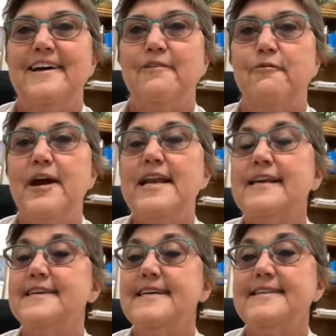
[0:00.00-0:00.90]

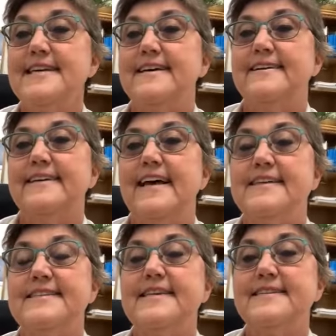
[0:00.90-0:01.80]
Running's easy. And
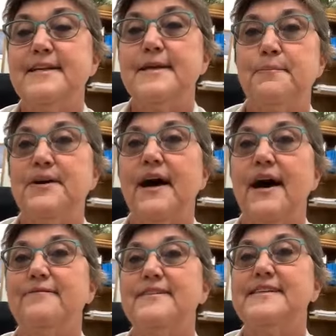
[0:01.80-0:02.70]
it's easy to put
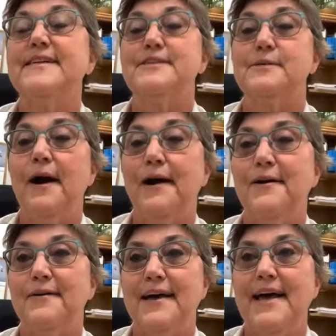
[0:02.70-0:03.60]
off until tomorrow.